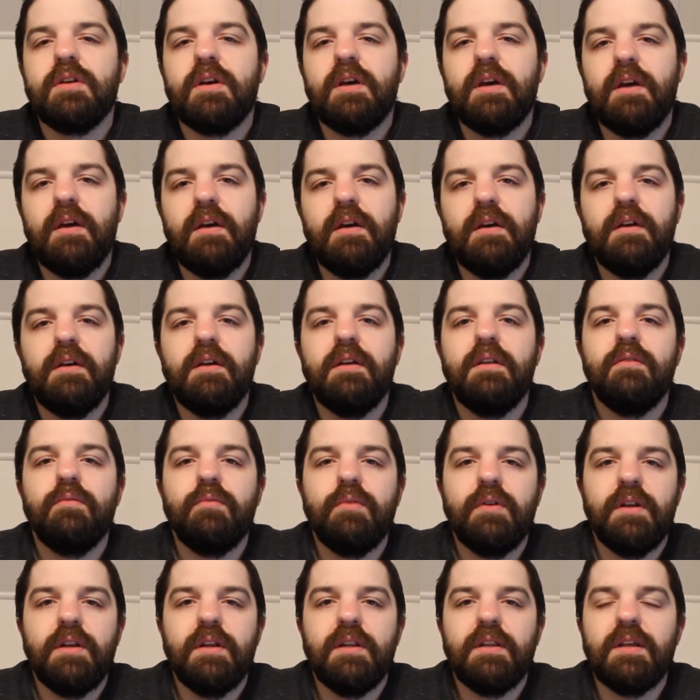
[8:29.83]
and
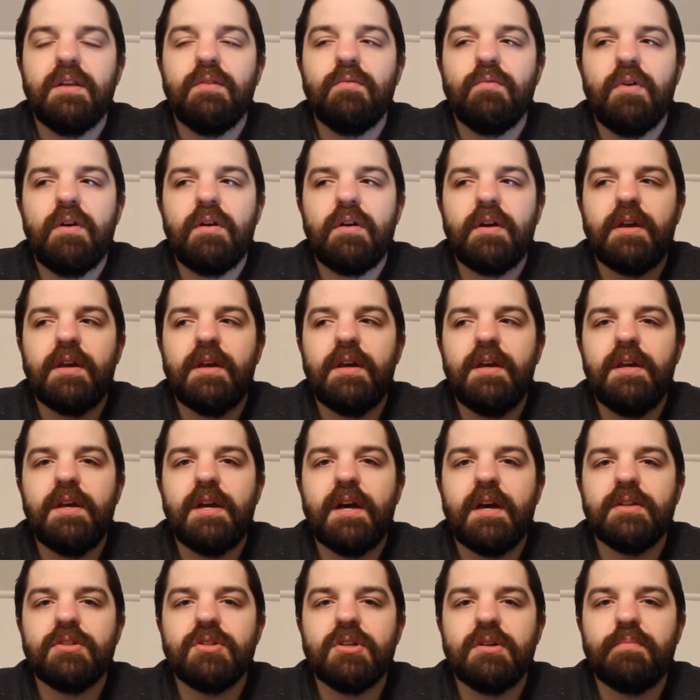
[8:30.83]
when it didn't work, he
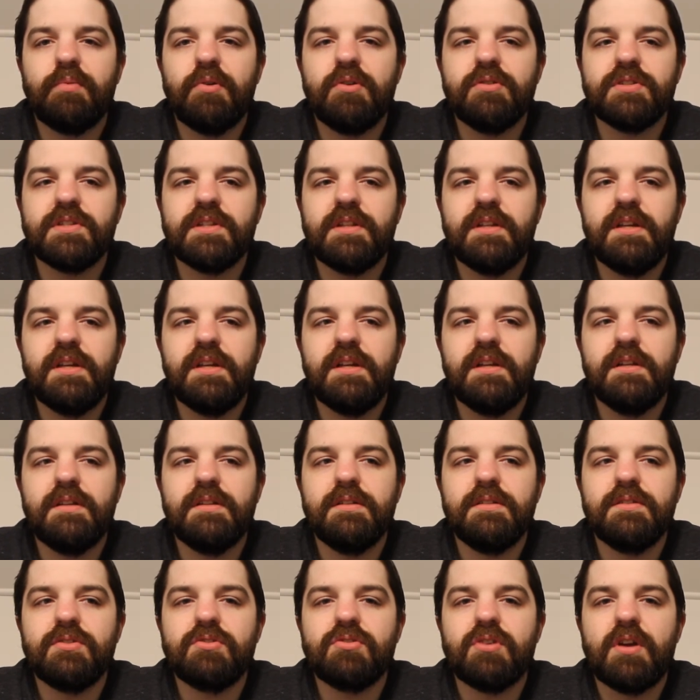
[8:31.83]
kind of took it personally
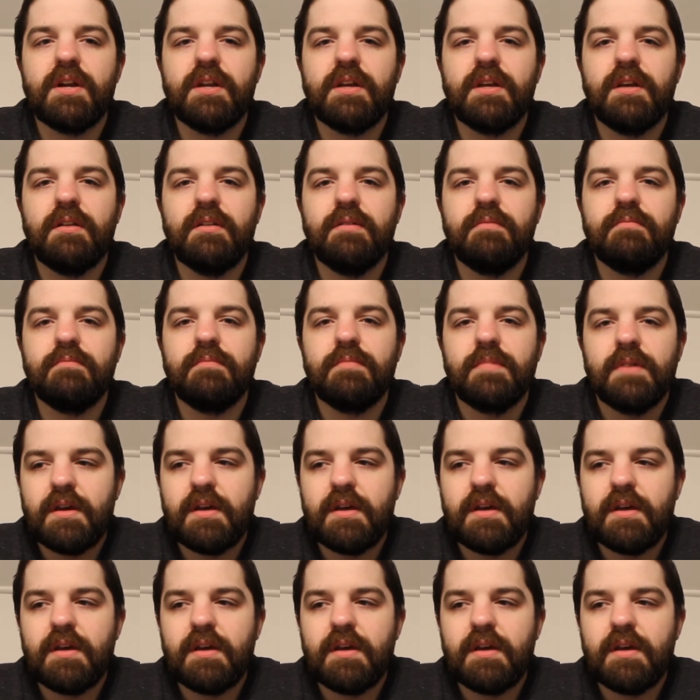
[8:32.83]
and is trying to kill him